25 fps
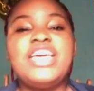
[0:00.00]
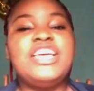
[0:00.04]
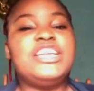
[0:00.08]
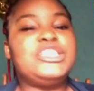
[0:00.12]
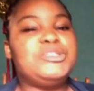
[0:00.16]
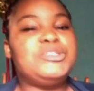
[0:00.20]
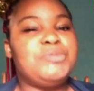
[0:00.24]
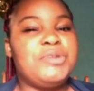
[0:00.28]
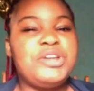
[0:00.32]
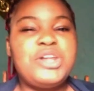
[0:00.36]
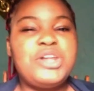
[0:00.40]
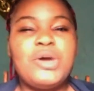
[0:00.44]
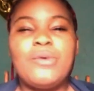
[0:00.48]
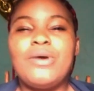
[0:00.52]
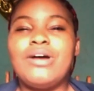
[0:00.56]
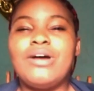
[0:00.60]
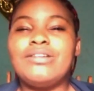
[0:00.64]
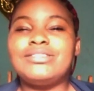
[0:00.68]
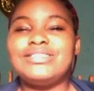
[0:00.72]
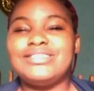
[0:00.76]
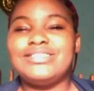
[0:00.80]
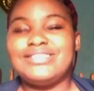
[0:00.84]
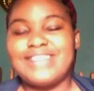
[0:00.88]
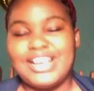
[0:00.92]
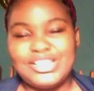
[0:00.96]
It's been a while
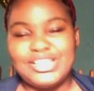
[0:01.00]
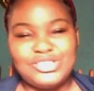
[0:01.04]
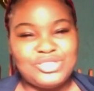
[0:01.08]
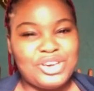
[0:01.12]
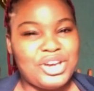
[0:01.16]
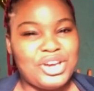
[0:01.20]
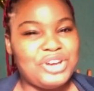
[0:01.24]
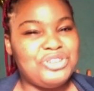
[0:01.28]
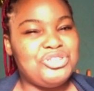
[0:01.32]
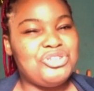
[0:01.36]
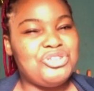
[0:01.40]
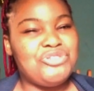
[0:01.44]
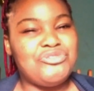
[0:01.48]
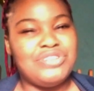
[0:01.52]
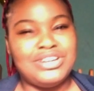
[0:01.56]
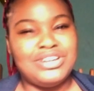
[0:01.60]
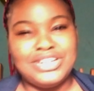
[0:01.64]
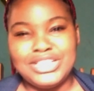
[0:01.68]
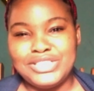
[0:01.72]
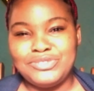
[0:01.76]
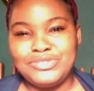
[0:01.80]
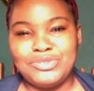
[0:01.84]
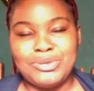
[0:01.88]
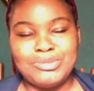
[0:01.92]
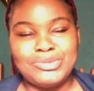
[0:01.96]
since I saw a new
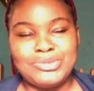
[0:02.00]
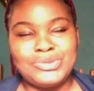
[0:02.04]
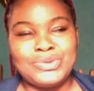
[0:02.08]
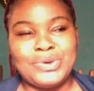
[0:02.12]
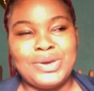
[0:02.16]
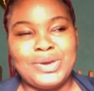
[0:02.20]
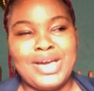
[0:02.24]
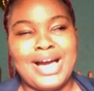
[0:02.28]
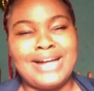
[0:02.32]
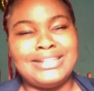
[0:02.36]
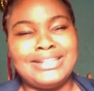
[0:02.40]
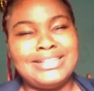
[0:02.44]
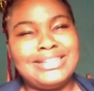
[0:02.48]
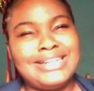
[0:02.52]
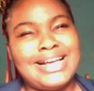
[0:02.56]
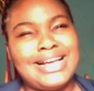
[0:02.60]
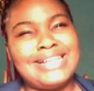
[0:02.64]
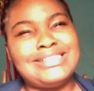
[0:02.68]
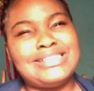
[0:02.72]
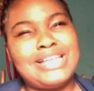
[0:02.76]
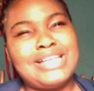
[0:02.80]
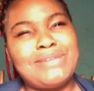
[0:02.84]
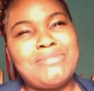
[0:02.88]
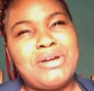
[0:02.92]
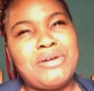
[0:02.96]
release from SoHyang. The
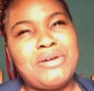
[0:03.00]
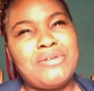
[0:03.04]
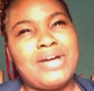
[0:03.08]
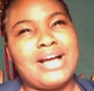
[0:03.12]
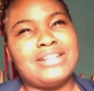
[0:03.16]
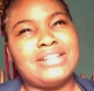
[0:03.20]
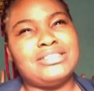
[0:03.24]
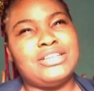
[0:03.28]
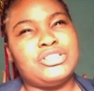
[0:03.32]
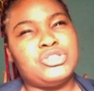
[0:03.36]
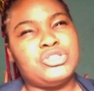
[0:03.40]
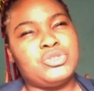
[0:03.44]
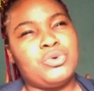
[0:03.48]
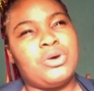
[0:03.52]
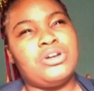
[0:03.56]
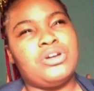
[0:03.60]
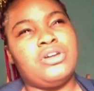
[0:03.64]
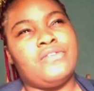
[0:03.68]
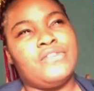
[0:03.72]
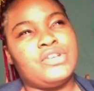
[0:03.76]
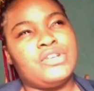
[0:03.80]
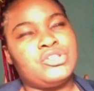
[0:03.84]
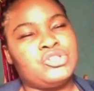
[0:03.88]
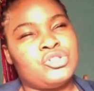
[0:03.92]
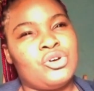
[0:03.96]
last time I reacted to one of
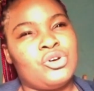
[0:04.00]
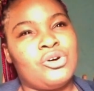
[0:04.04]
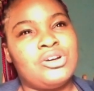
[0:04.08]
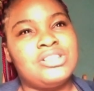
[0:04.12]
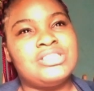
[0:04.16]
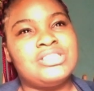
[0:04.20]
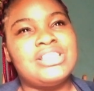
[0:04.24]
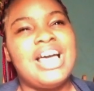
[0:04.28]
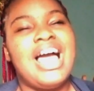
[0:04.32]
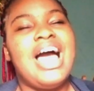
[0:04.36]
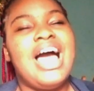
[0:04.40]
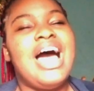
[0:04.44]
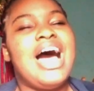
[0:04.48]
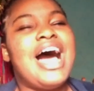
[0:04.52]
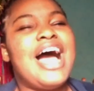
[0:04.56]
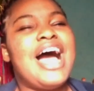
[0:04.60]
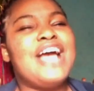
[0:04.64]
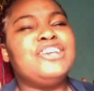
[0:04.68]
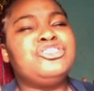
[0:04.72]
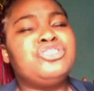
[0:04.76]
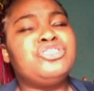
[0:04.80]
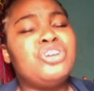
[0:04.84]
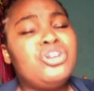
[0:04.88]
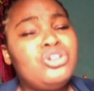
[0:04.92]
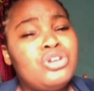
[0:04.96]
her songs, I
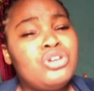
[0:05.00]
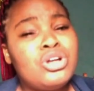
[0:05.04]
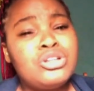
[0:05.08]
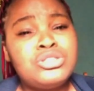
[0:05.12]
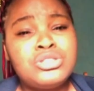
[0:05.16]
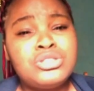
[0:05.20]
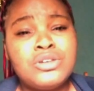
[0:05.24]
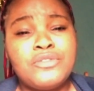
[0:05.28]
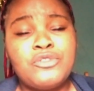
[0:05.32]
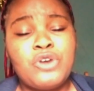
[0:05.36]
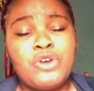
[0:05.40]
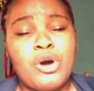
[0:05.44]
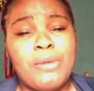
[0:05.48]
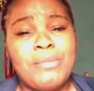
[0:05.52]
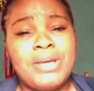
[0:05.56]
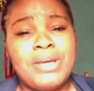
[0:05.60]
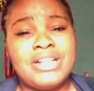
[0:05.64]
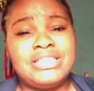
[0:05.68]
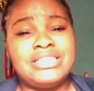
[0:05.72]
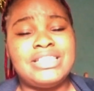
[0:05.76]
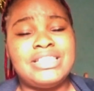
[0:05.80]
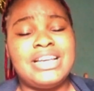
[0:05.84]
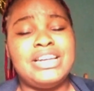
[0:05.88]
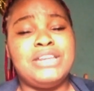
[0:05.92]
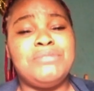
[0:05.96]
saw lots of
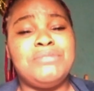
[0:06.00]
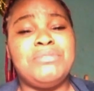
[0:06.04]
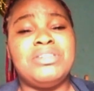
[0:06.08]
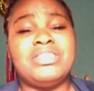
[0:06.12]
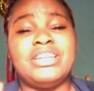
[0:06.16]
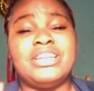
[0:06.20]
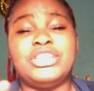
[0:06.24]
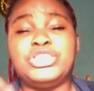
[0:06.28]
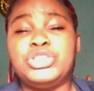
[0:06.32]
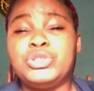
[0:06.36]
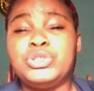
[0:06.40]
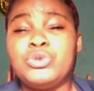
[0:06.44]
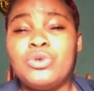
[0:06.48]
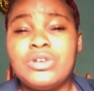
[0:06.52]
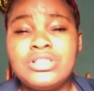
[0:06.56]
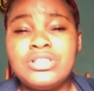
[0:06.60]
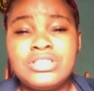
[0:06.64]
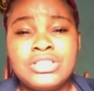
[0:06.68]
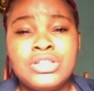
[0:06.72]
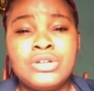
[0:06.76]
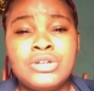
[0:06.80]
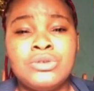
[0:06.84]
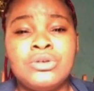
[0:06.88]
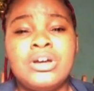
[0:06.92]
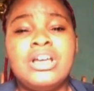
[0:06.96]
comments telling me that she was
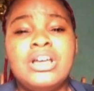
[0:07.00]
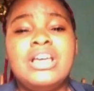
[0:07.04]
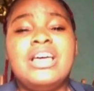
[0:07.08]
ill,